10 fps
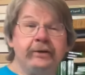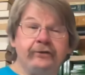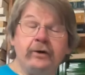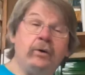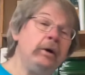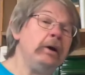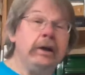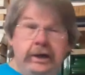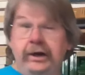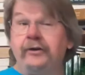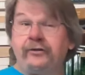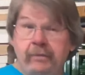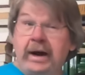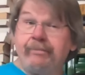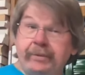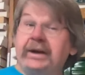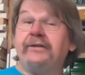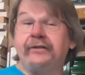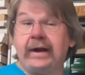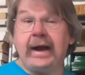So here's my piece
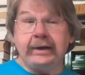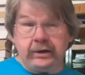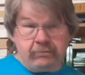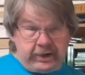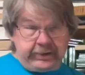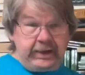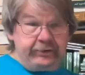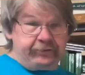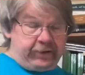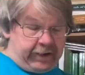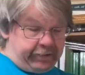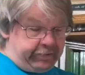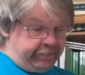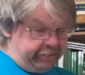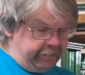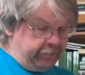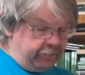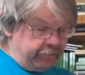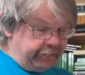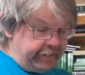sack in my king side.
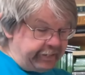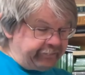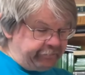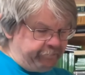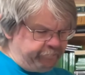Yes.